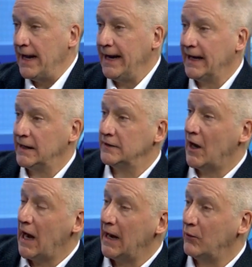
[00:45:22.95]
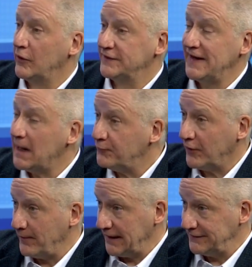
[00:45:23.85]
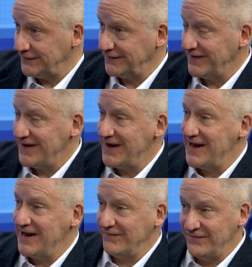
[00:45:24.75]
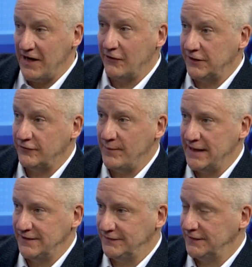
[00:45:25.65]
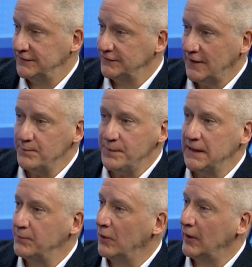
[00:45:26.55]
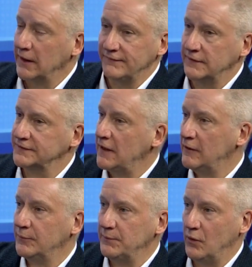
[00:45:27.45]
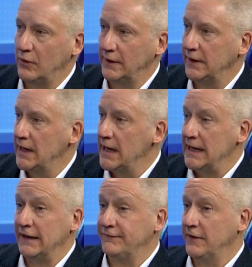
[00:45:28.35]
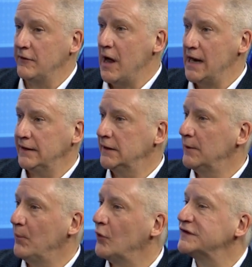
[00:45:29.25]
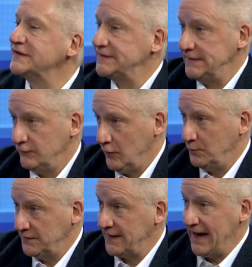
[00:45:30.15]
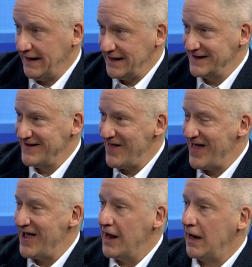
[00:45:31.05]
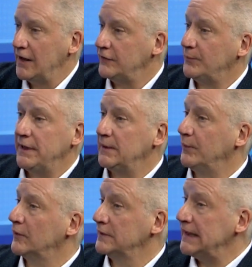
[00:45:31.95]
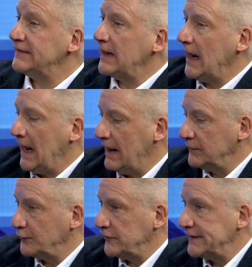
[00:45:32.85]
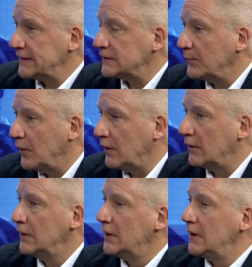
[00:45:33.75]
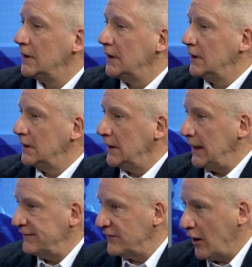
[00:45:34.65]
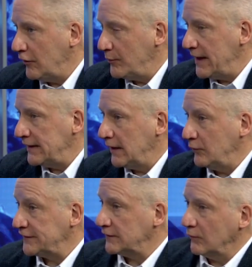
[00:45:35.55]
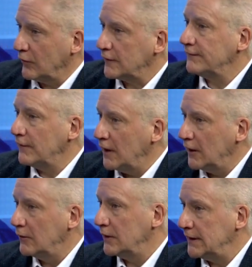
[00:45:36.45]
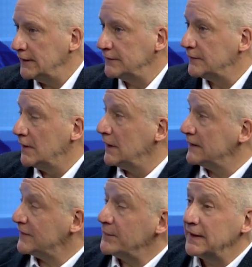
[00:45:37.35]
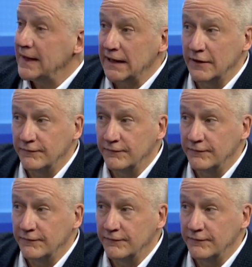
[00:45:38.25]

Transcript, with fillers: and our temperaments vary tremendously so some people are going to feel terribly bored if they're not in an emergency room setting other people need to have a predictable environment in which the workflow is something they can